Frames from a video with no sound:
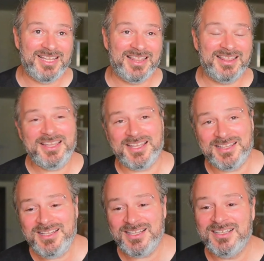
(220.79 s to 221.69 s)
And
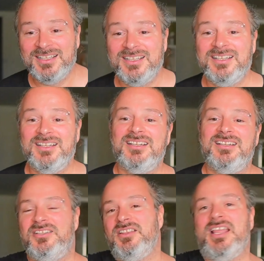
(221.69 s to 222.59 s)
then
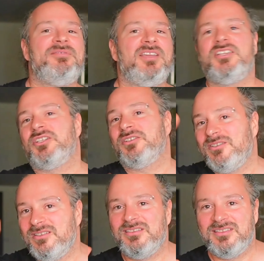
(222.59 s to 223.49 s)
the
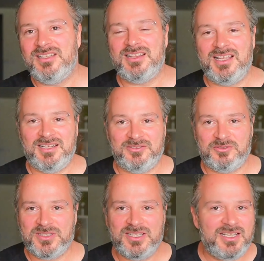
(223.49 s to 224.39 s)
navigational, not that
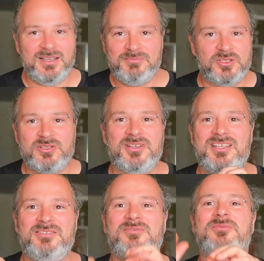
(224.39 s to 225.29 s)
interesting. I'm just
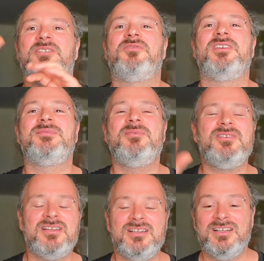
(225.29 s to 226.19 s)
looking to reach
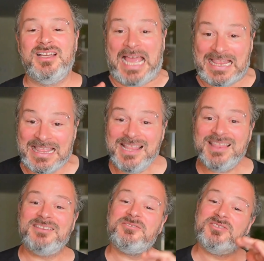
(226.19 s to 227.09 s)
Facebook. And then
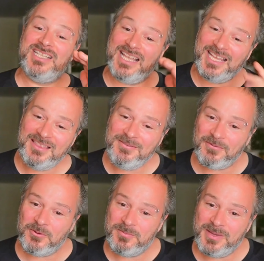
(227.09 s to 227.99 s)
there's the
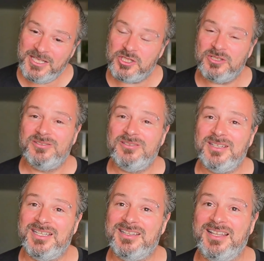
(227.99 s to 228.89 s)
informational
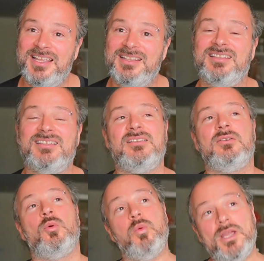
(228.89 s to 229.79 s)
intent,
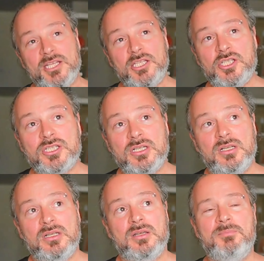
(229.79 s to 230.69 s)
which
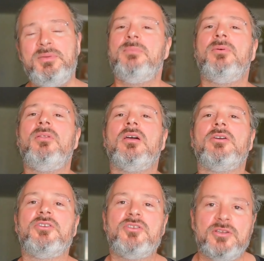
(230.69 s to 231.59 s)
people
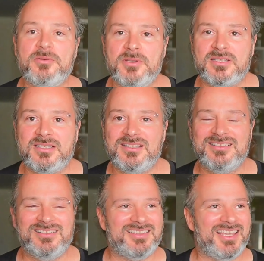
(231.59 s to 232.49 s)
are curious.
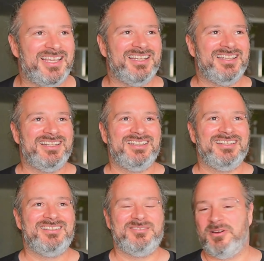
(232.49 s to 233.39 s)
Okay,
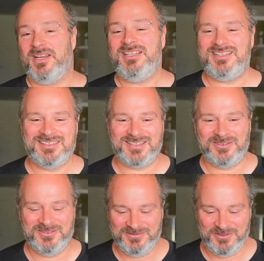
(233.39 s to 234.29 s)
great.
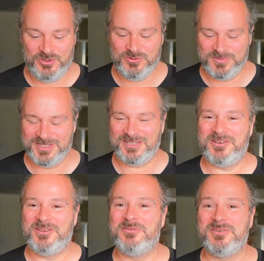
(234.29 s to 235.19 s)
So humans are
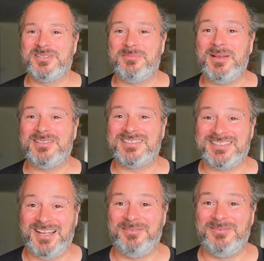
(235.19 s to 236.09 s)
curious about
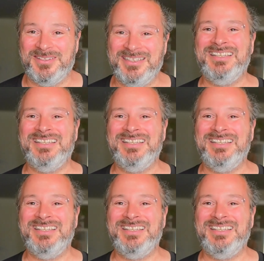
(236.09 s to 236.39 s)
stuff.